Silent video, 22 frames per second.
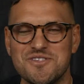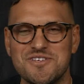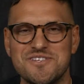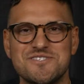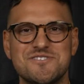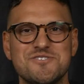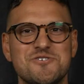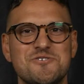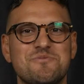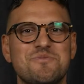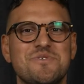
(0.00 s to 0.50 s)

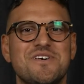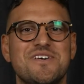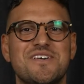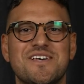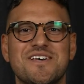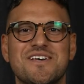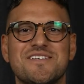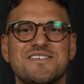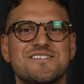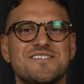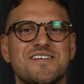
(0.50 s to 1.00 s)
these newbie
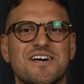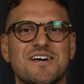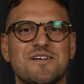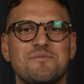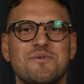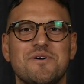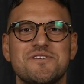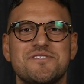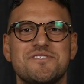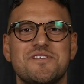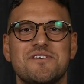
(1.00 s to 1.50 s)
kids talking
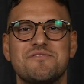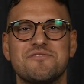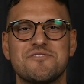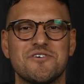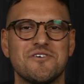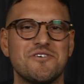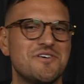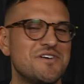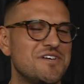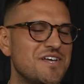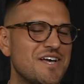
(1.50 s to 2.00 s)
about Steph
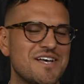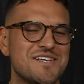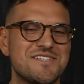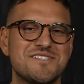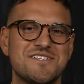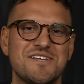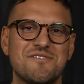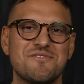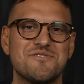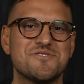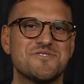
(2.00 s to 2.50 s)
Curry. Yes,
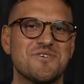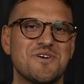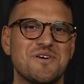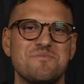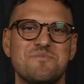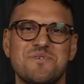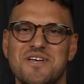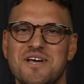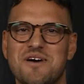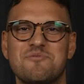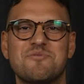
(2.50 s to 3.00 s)
Steph is great,
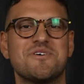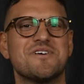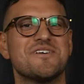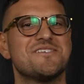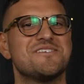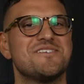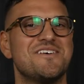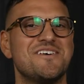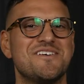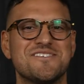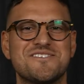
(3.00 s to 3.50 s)
but yeah, we'll get
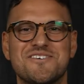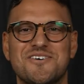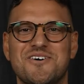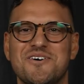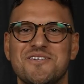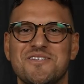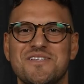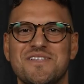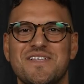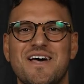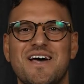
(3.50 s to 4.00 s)
into
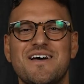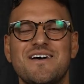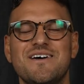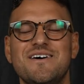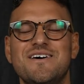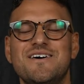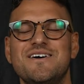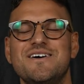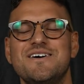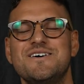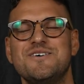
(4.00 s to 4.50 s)
all of
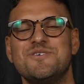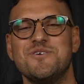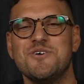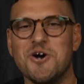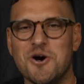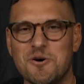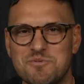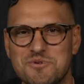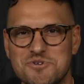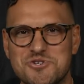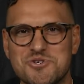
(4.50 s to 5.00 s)
that. We
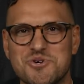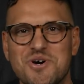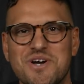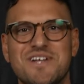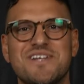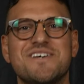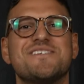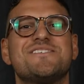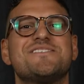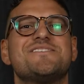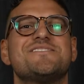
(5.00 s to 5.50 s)
hope you
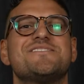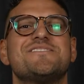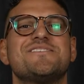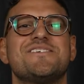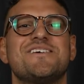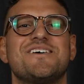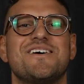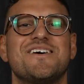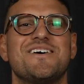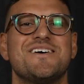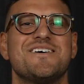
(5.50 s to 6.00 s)
join
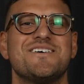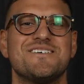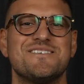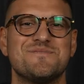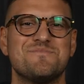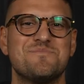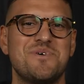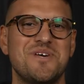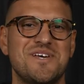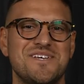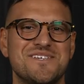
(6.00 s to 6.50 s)
us.
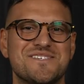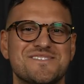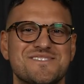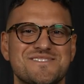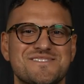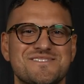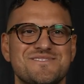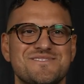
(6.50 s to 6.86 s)
Peace.